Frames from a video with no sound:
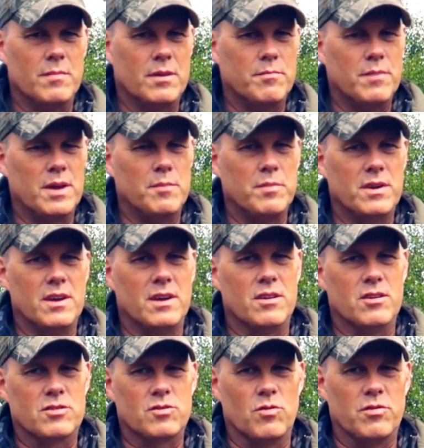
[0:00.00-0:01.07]
maybe
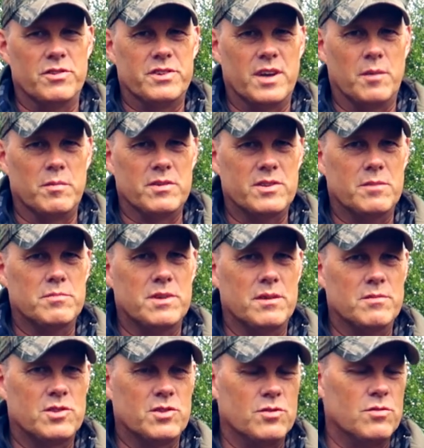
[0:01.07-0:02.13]
not all the time, but
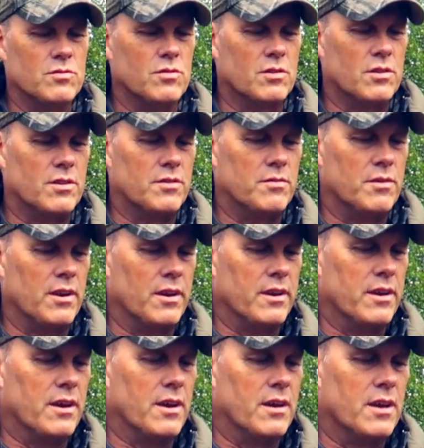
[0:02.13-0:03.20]
sometimes you are
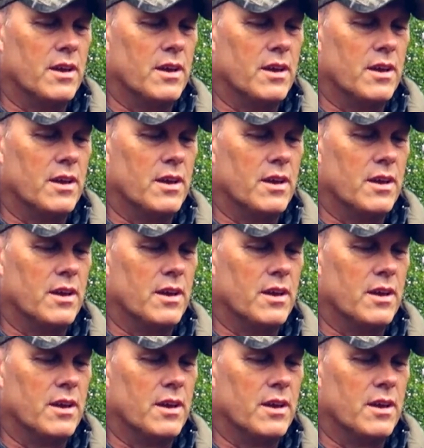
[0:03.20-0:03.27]
really